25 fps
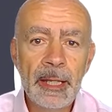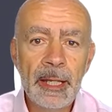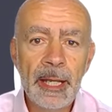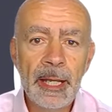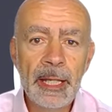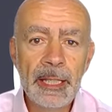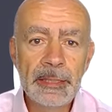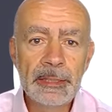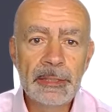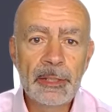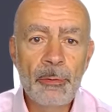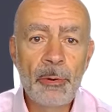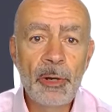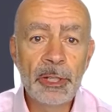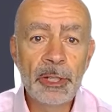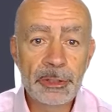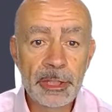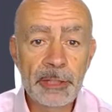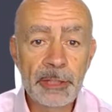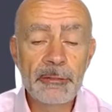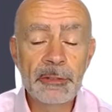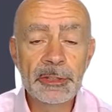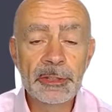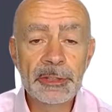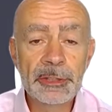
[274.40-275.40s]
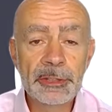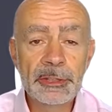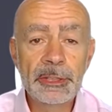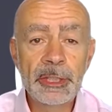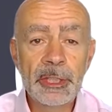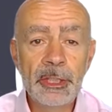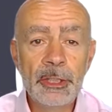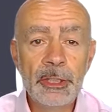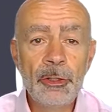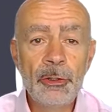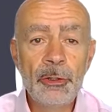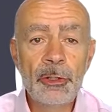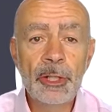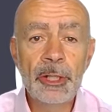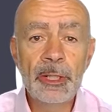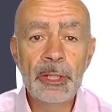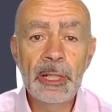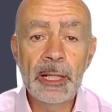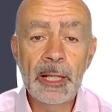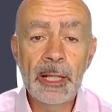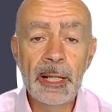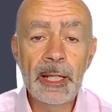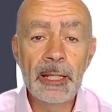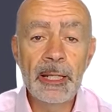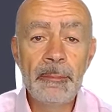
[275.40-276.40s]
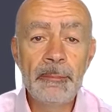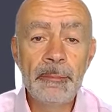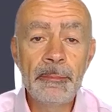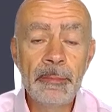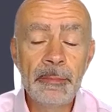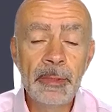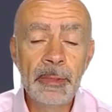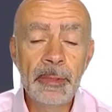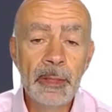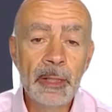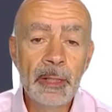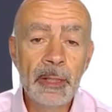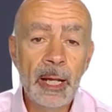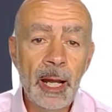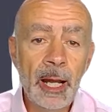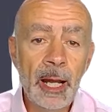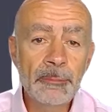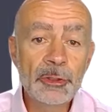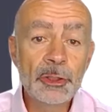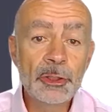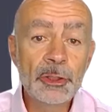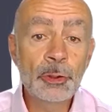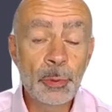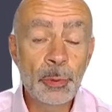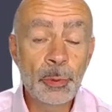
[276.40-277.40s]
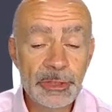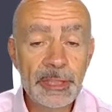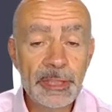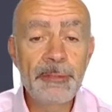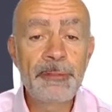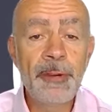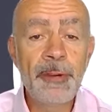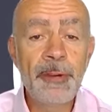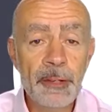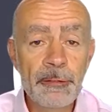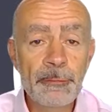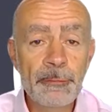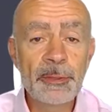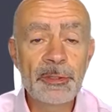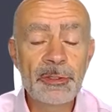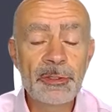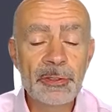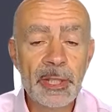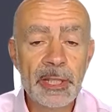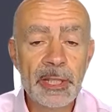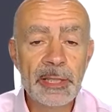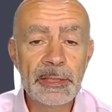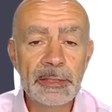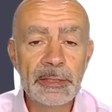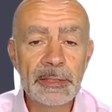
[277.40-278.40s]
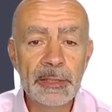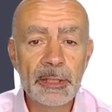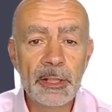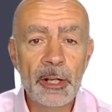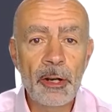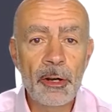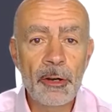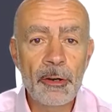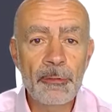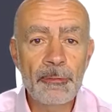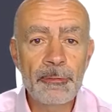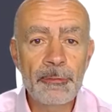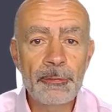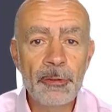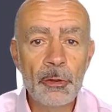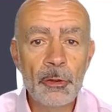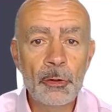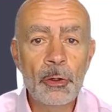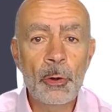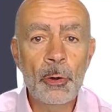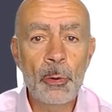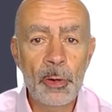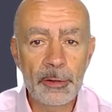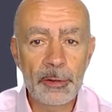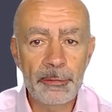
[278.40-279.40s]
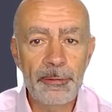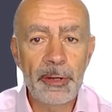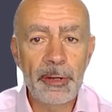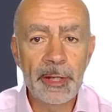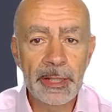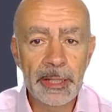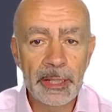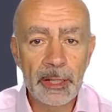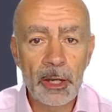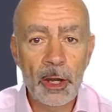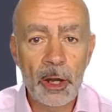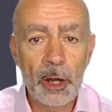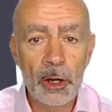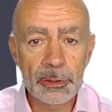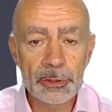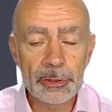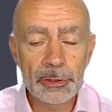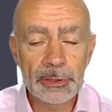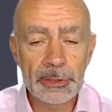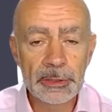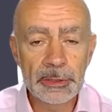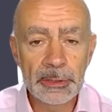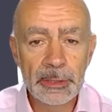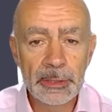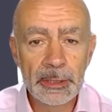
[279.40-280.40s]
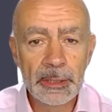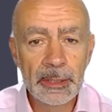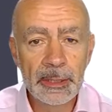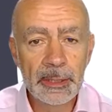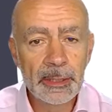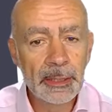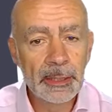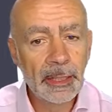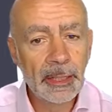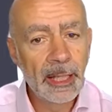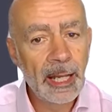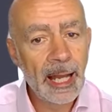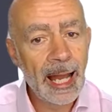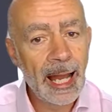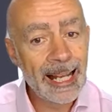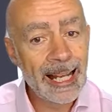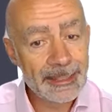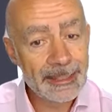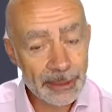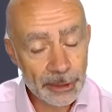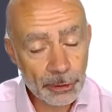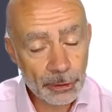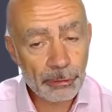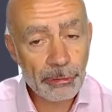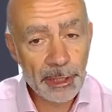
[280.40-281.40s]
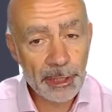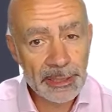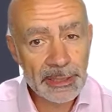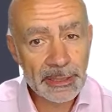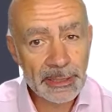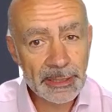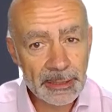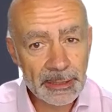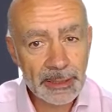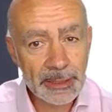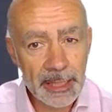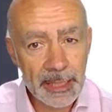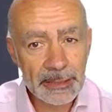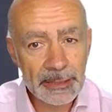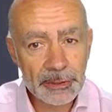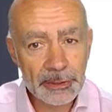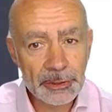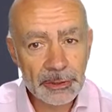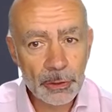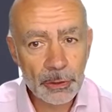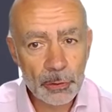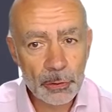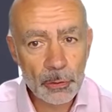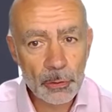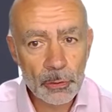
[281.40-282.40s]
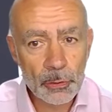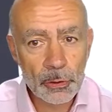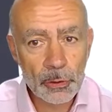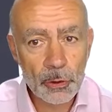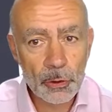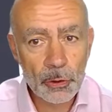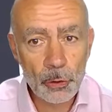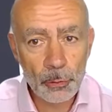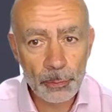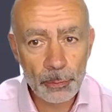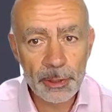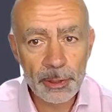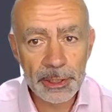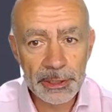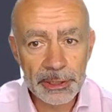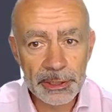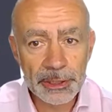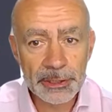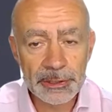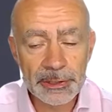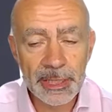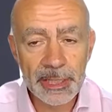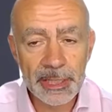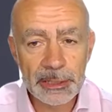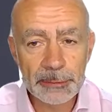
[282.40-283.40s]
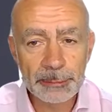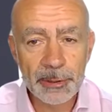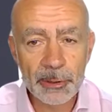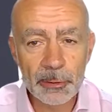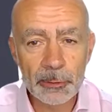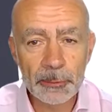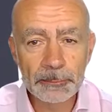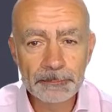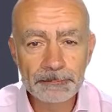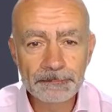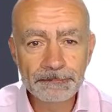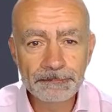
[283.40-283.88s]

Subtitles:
is quite generous. You can claim up to 25% of your qualifying cost as a credit against your corporation tax bill.